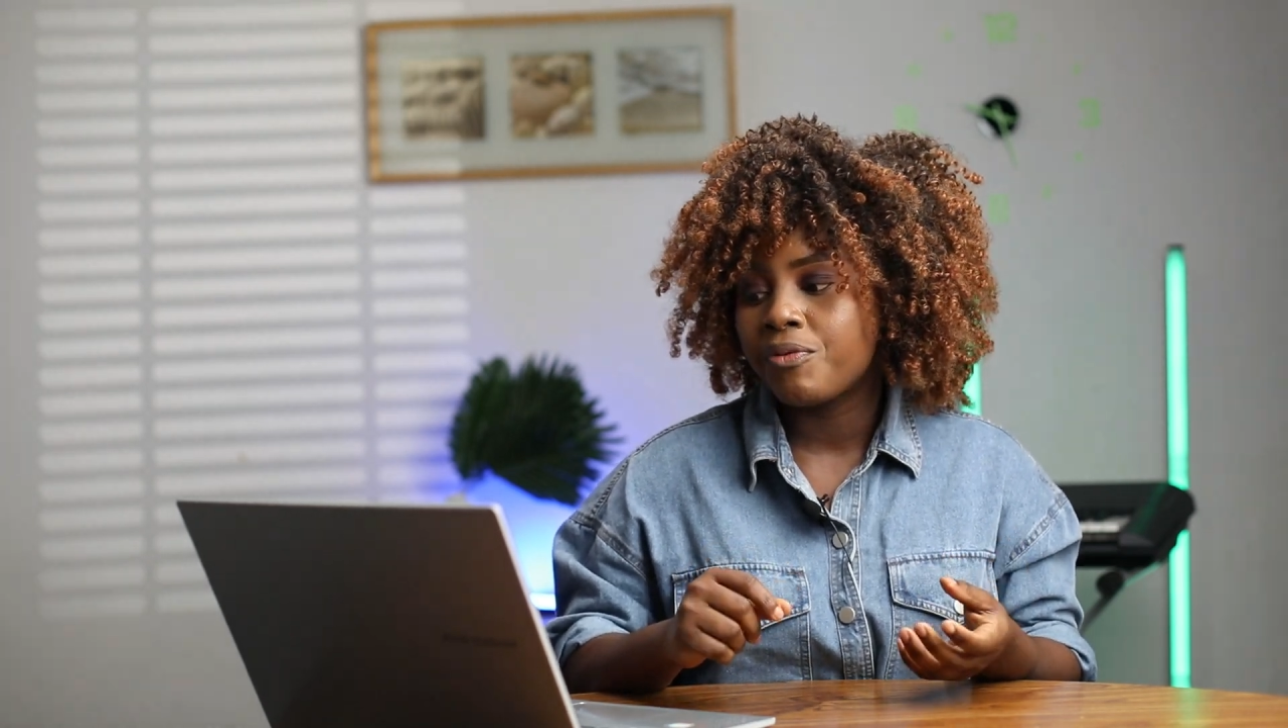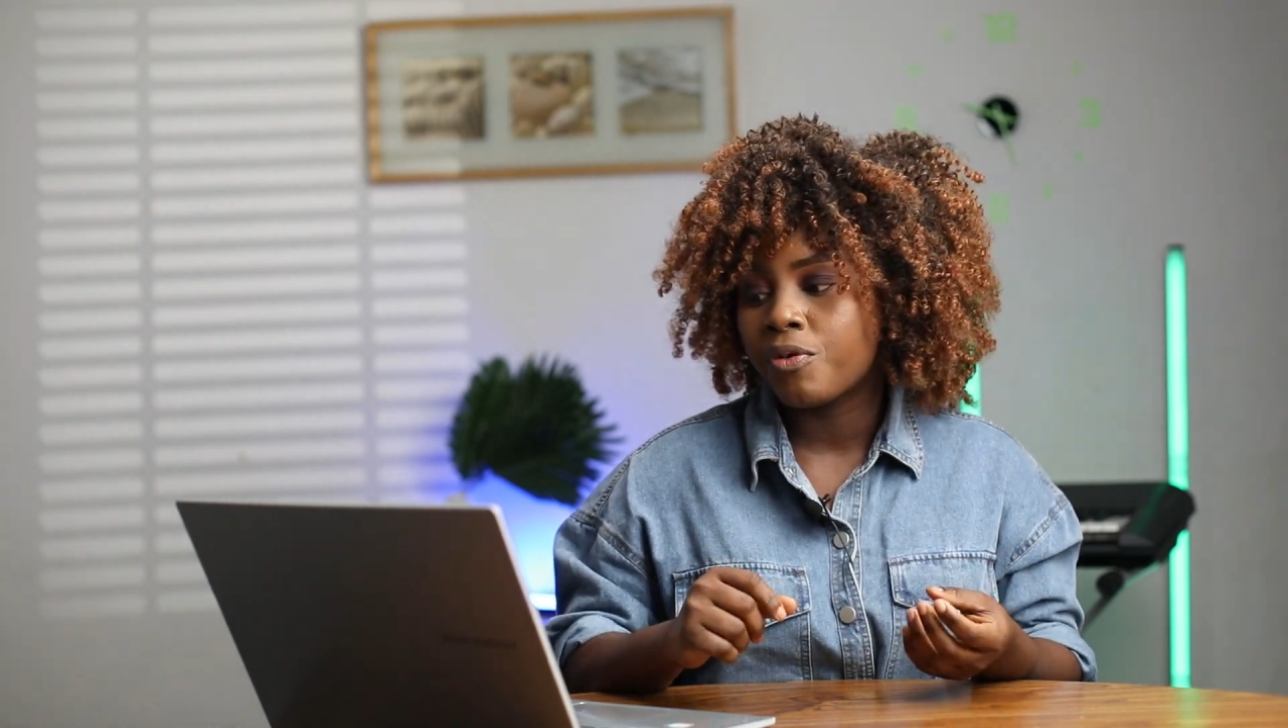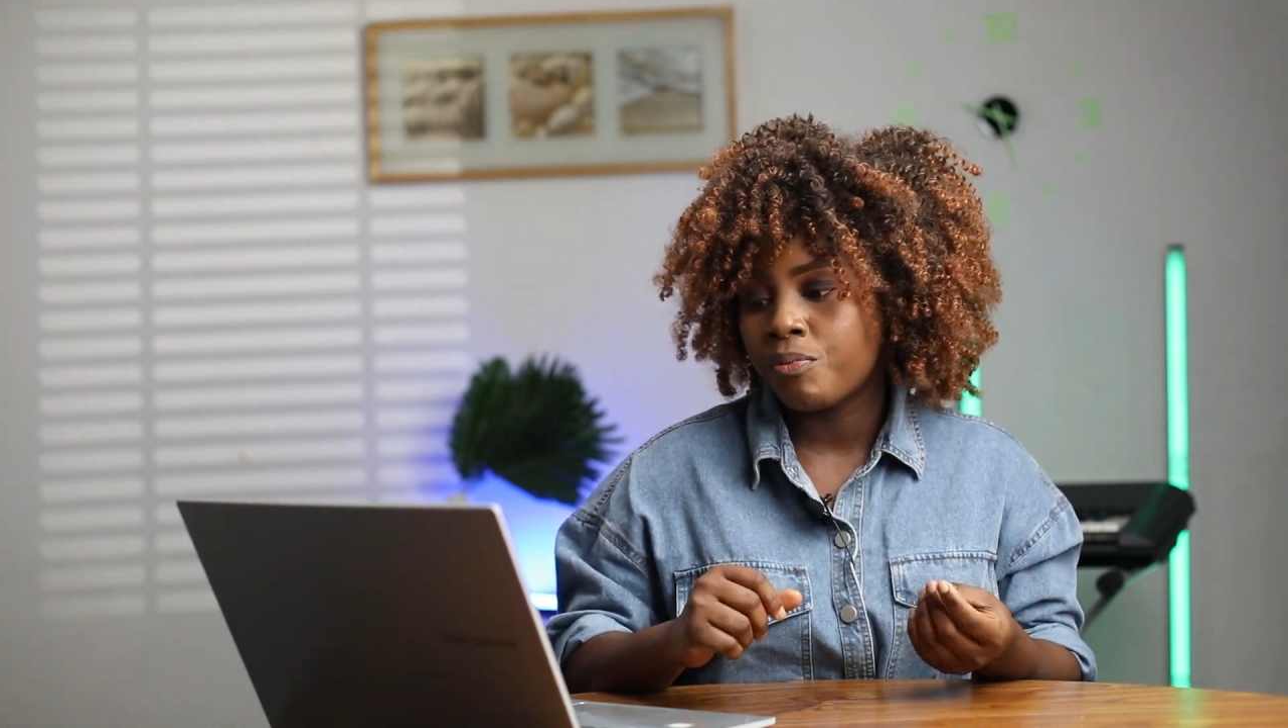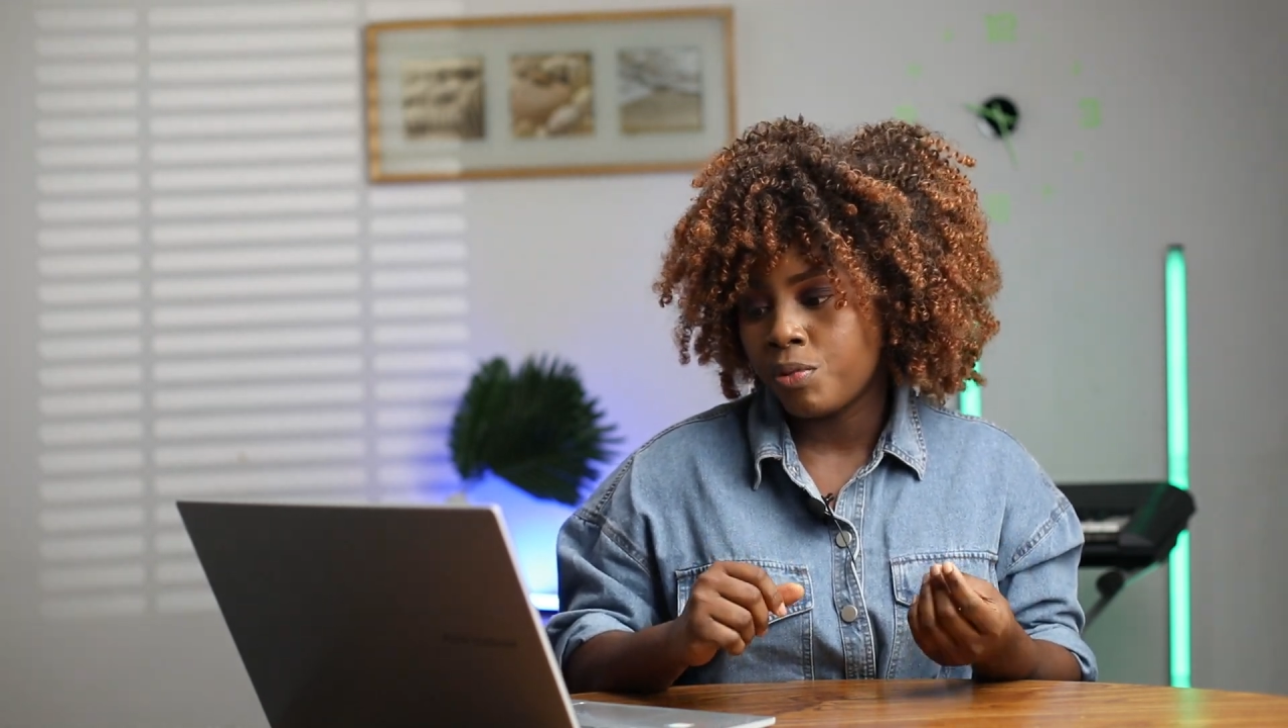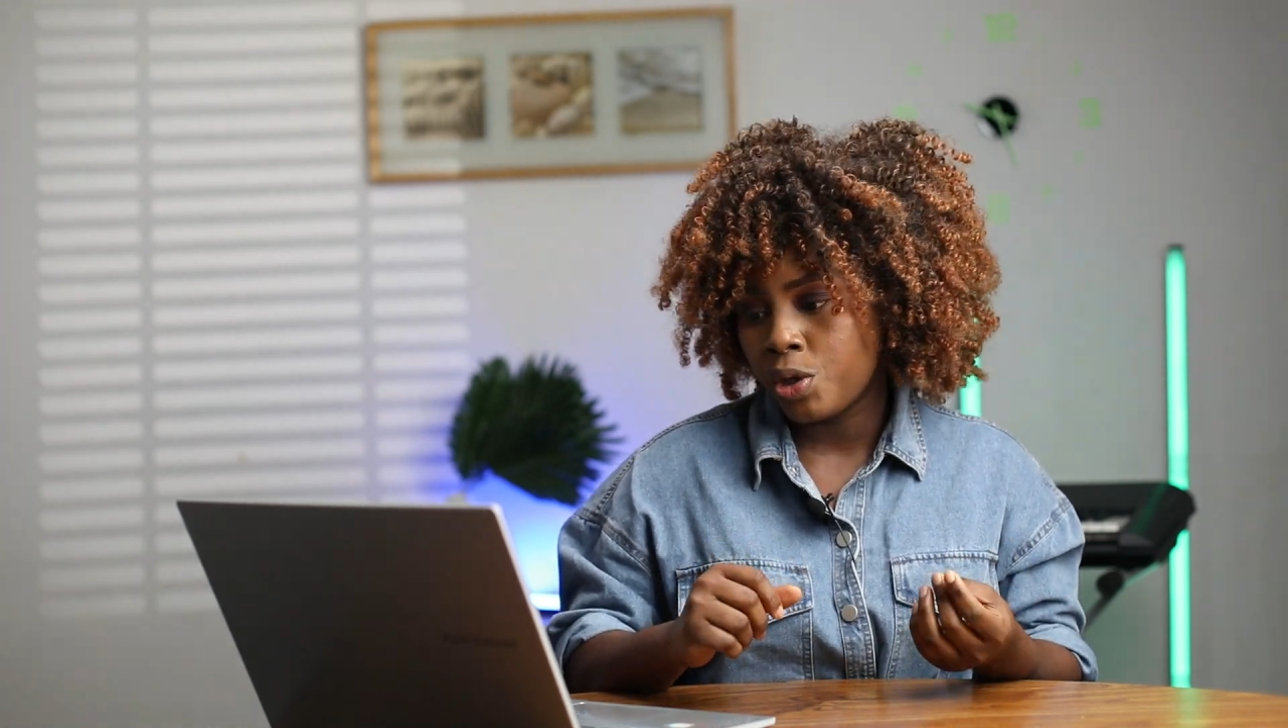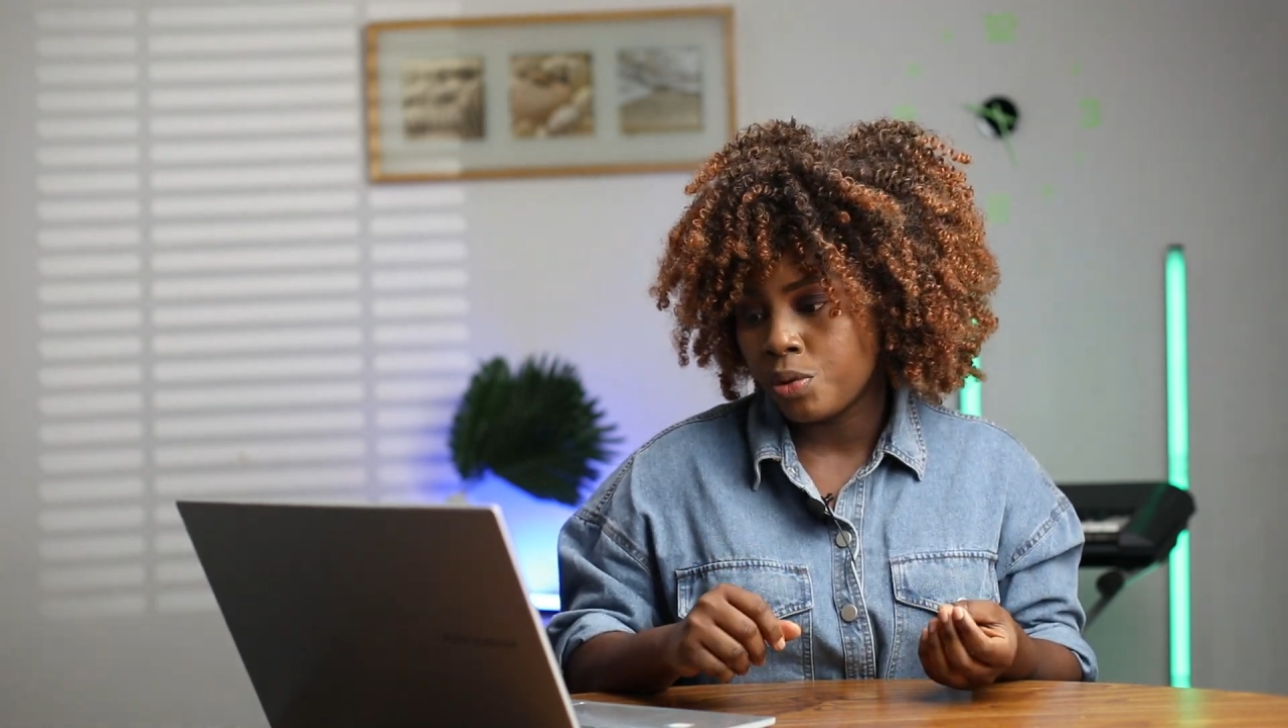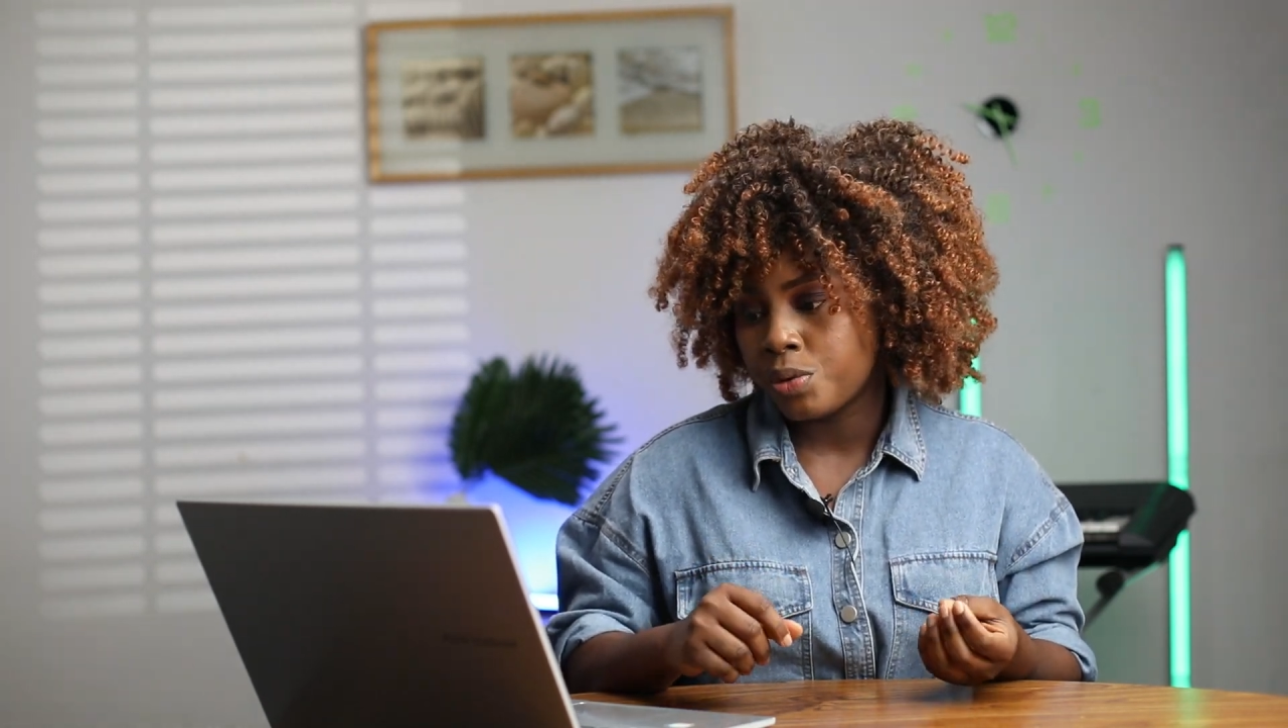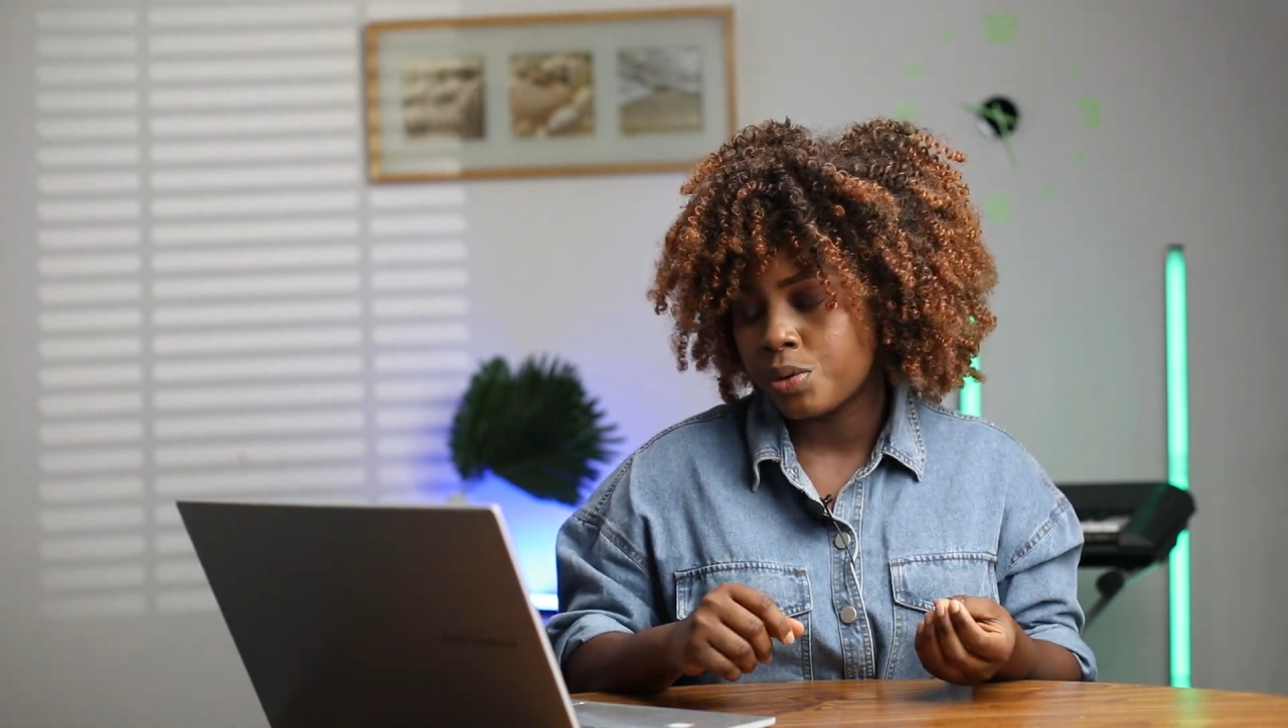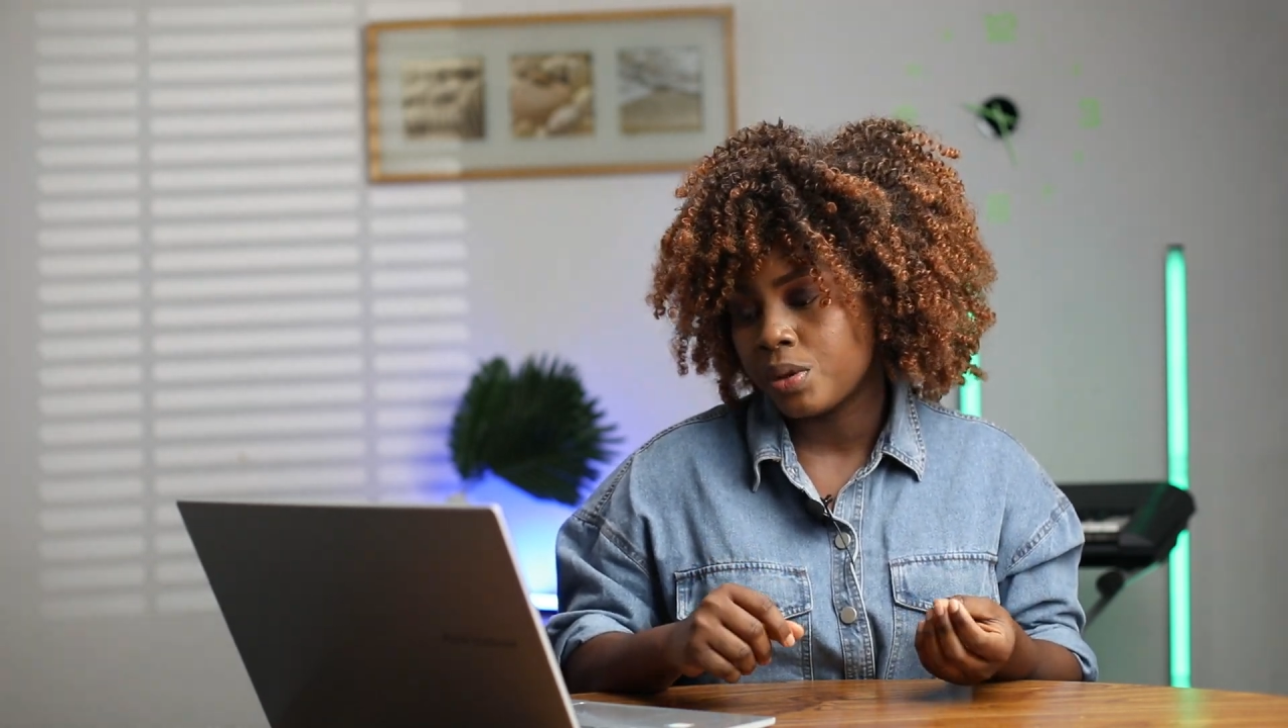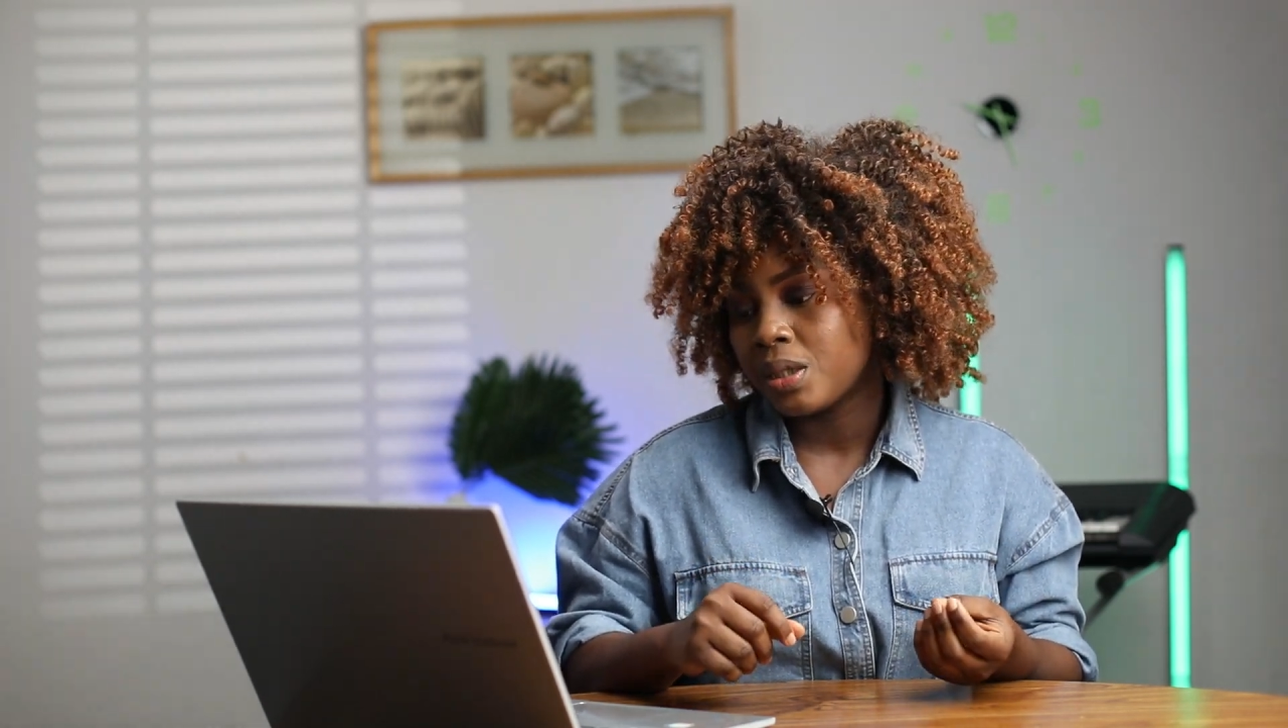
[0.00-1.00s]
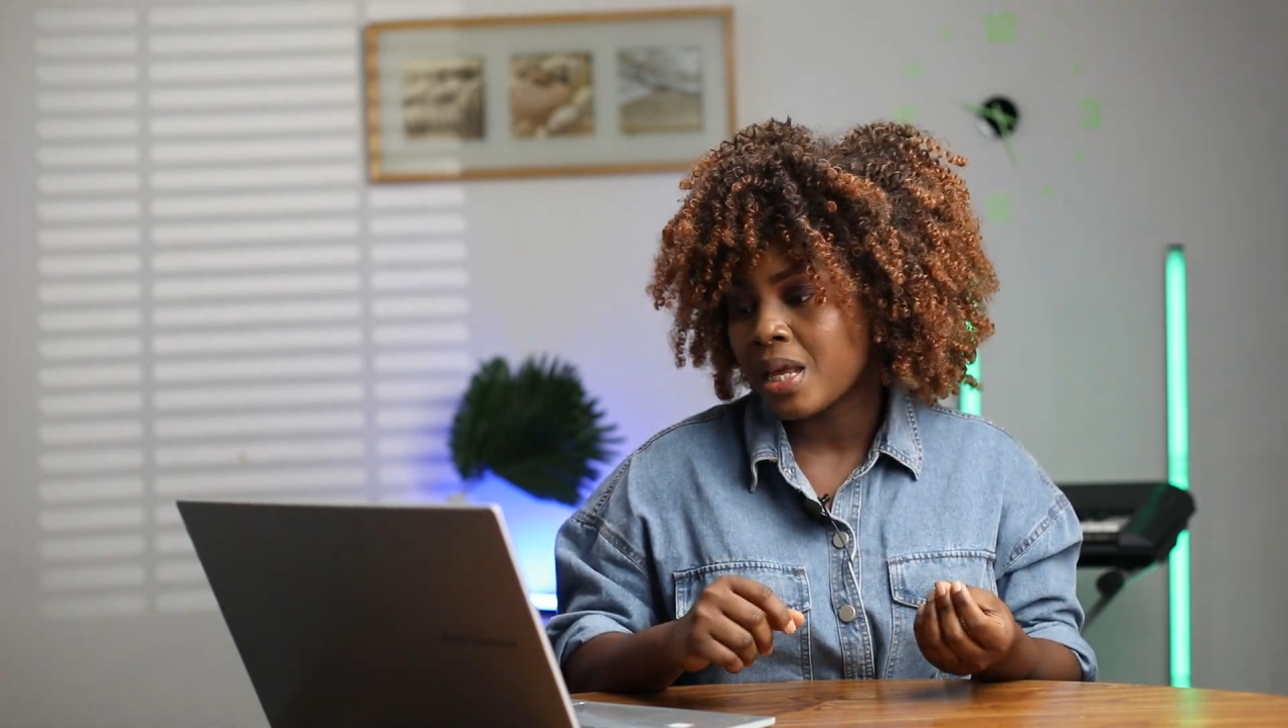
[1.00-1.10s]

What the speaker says: from you soon.